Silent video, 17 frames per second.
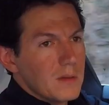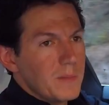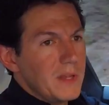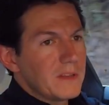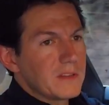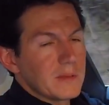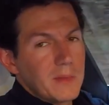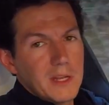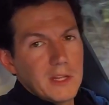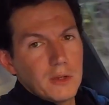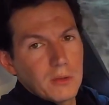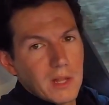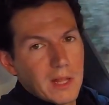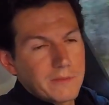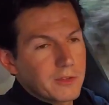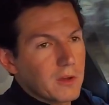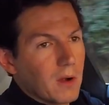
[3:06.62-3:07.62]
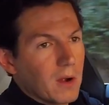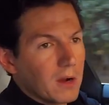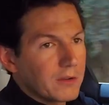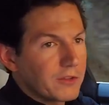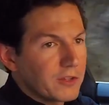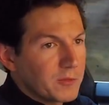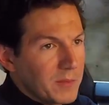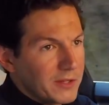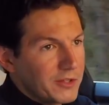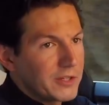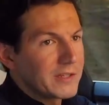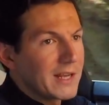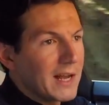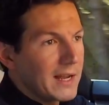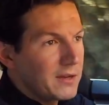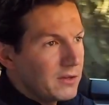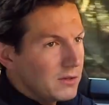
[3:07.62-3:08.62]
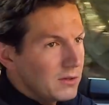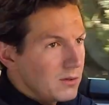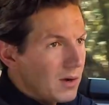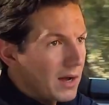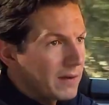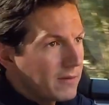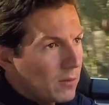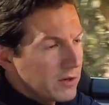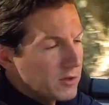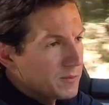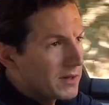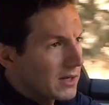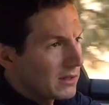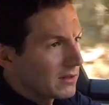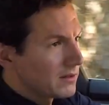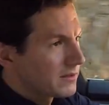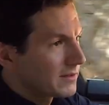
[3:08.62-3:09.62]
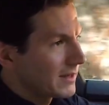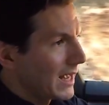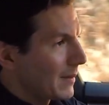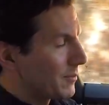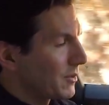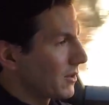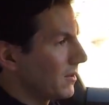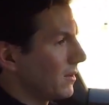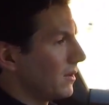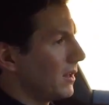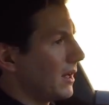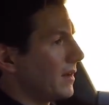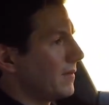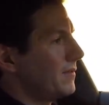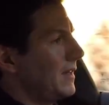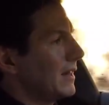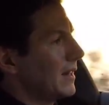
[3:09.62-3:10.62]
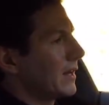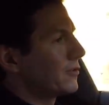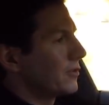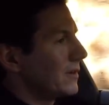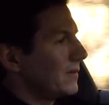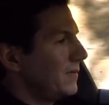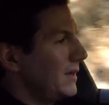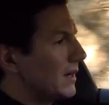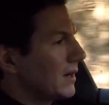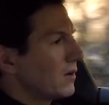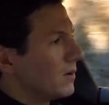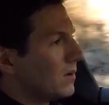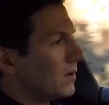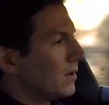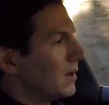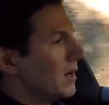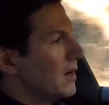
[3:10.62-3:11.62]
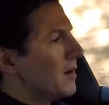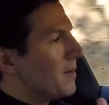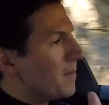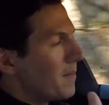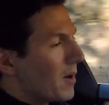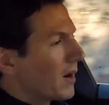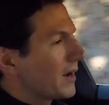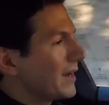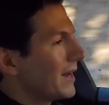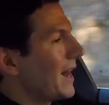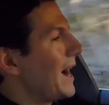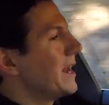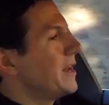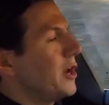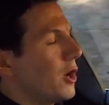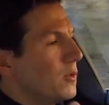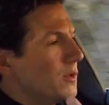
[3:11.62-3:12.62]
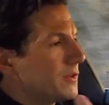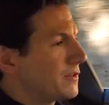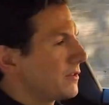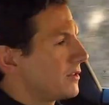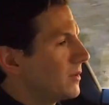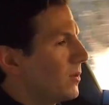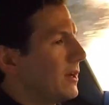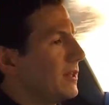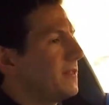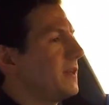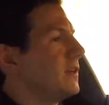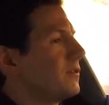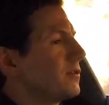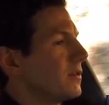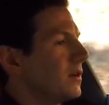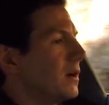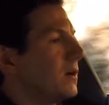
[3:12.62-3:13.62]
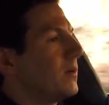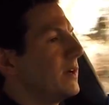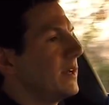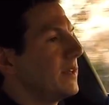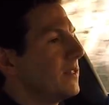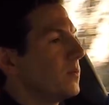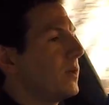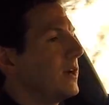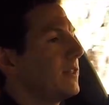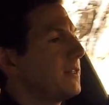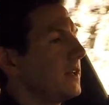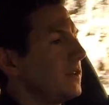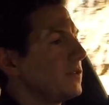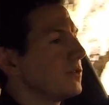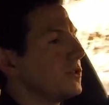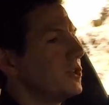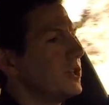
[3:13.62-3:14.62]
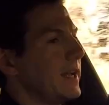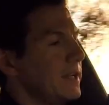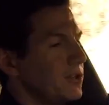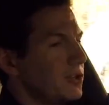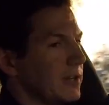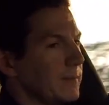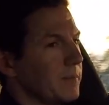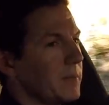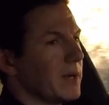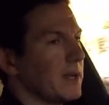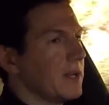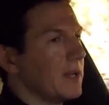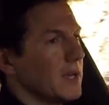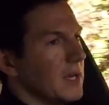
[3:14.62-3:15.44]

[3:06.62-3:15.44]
Being somebody who loves cars as much as I do, I've always been a little skeptical of the electric vehicle market. I know this is the way things are going and the way things are changing, but